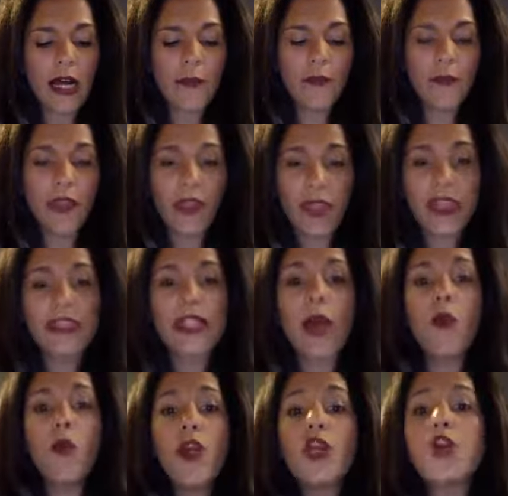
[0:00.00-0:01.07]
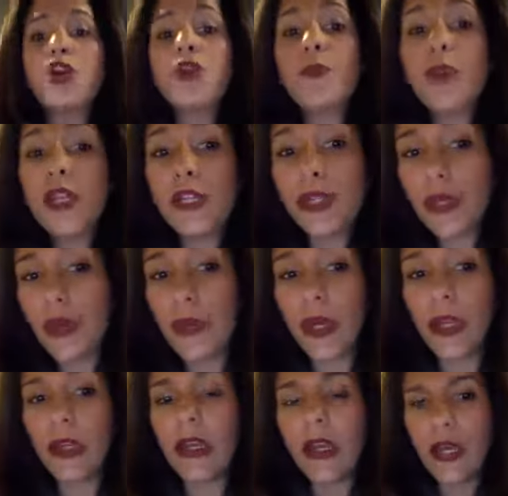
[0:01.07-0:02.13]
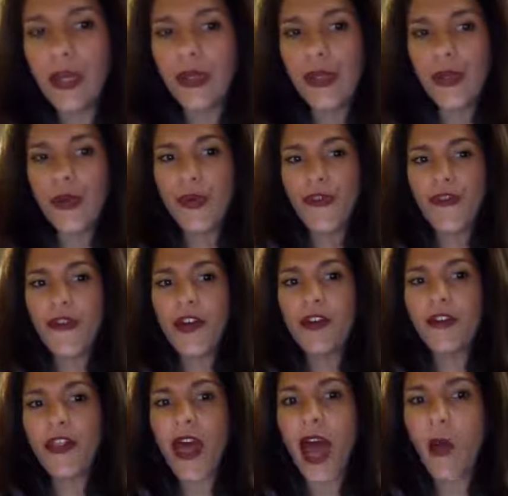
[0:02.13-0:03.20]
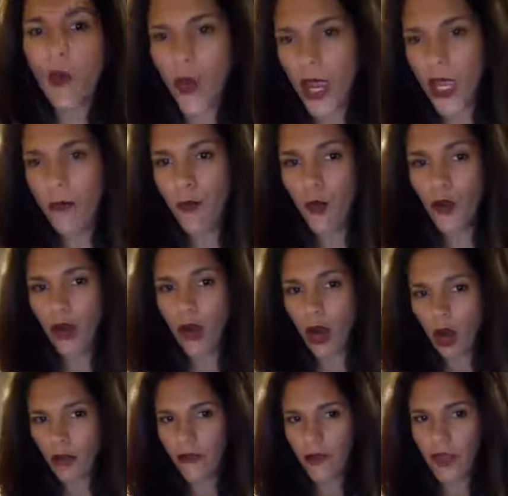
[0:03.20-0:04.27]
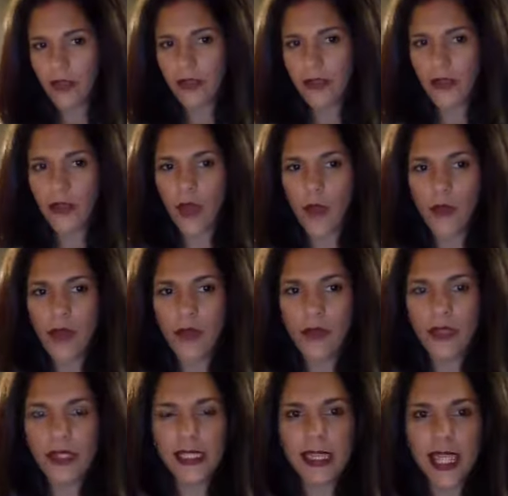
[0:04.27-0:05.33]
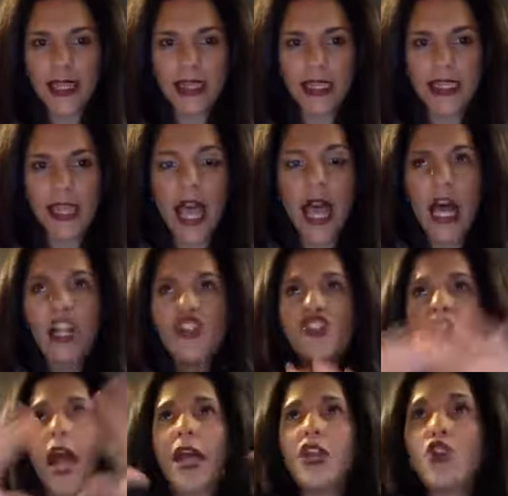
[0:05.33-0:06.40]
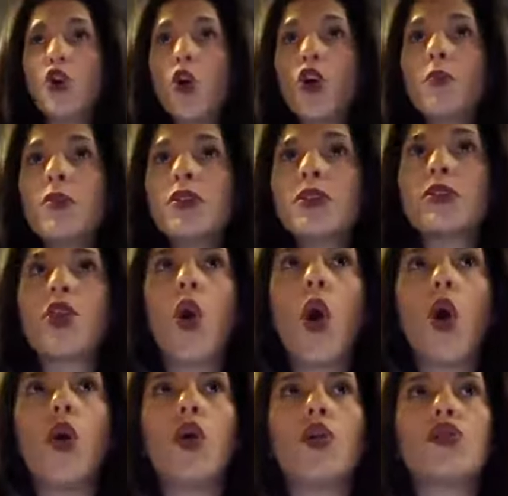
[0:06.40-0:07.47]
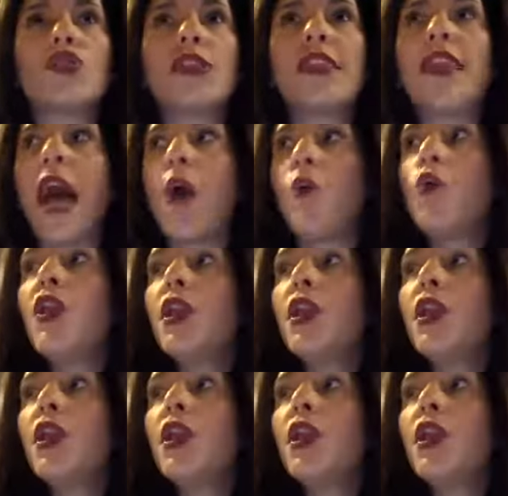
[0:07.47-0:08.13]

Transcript: things that we could be doing to feel that way more often, so that we don't set these ginormous goals that we